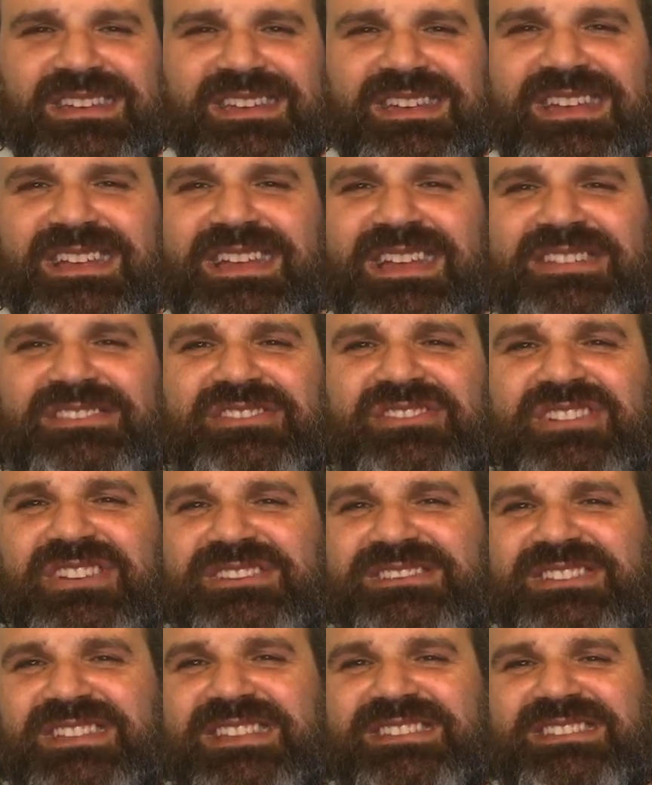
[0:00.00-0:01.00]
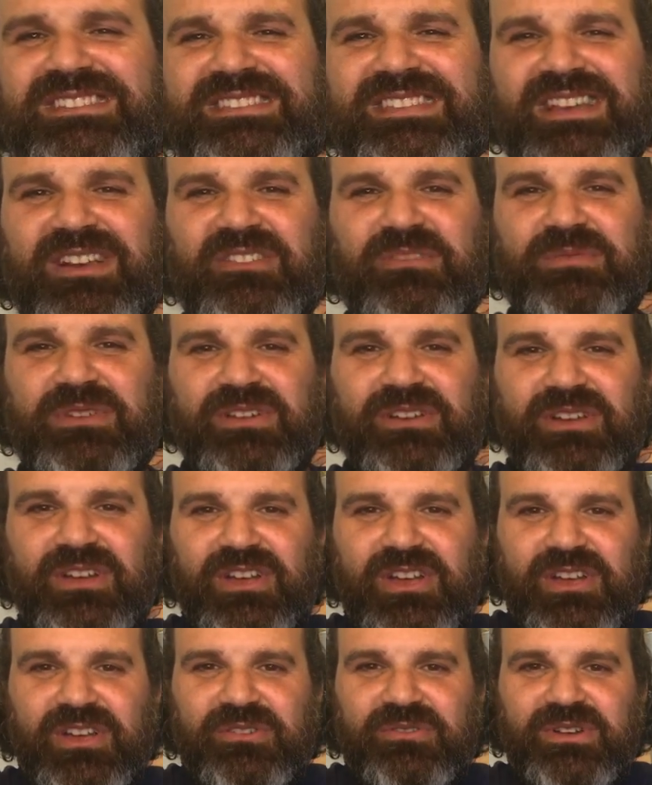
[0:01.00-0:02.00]
It, it's just it sounds better.
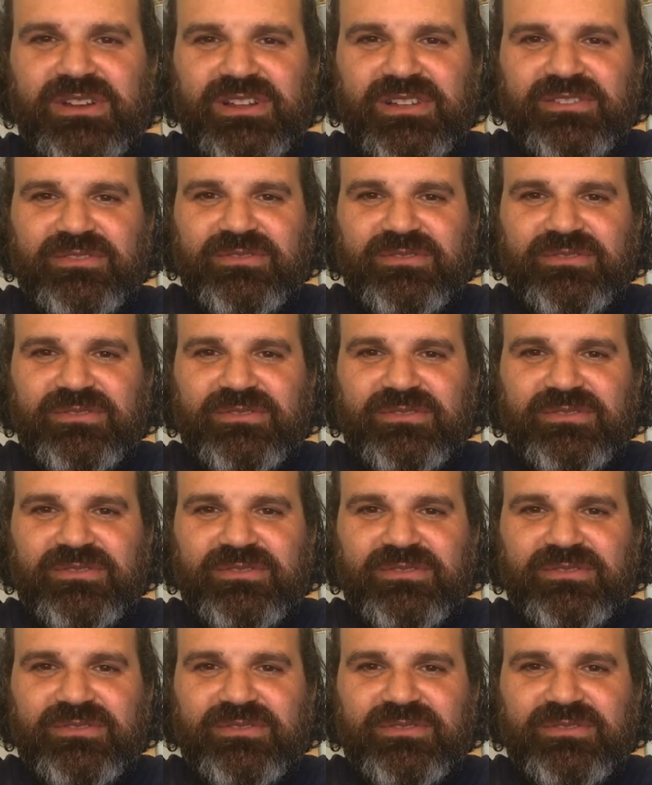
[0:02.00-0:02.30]
Greetings